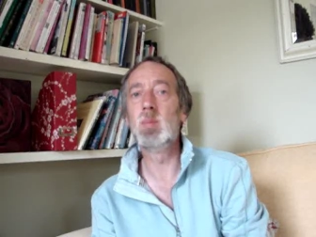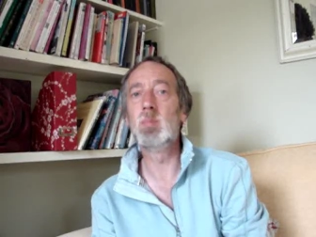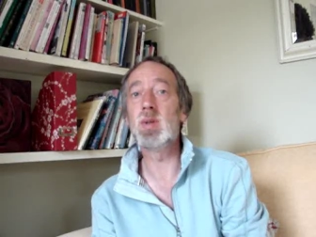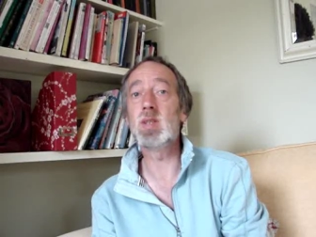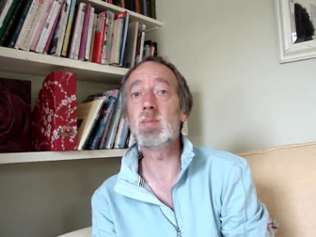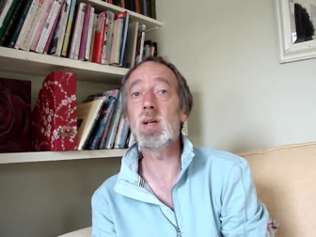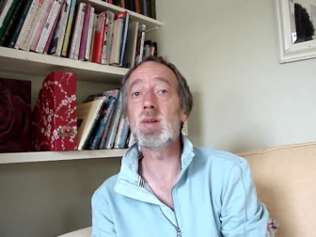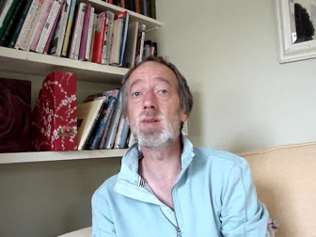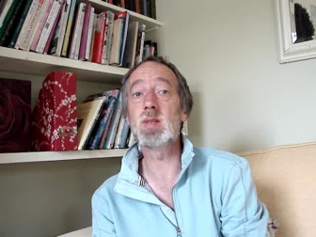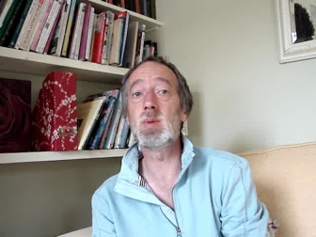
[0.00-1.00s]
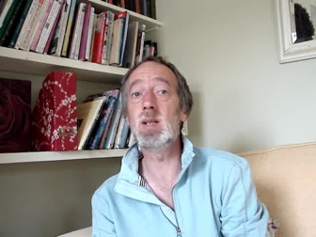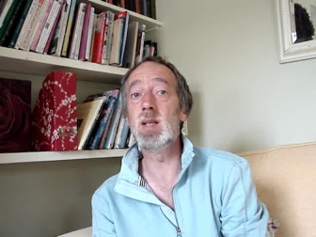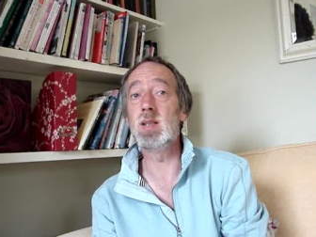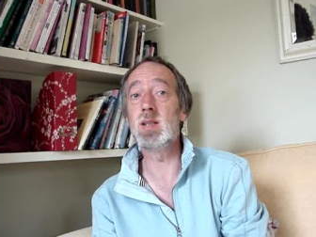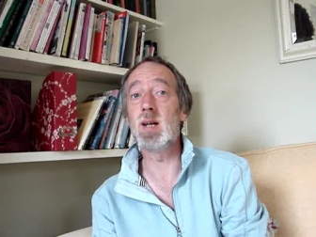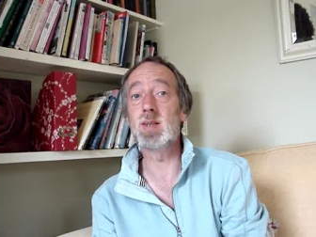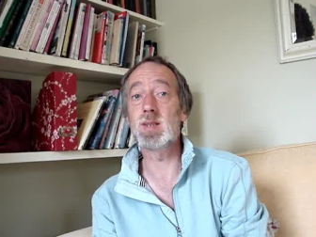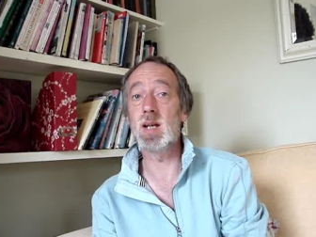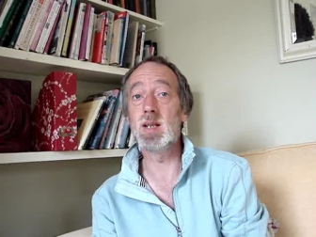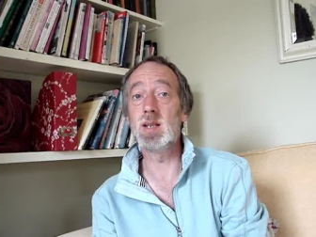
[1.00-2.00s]
but the demands that we need to
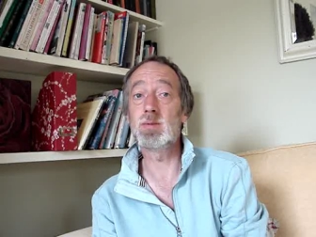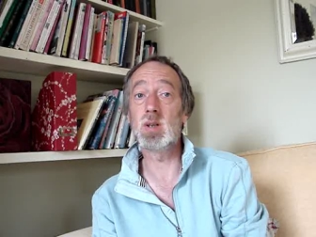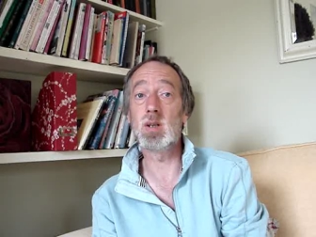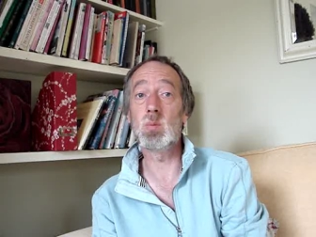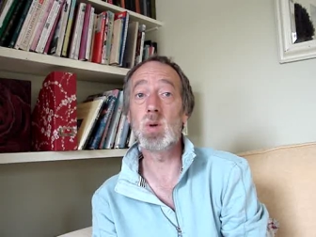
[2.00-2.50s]
understand are far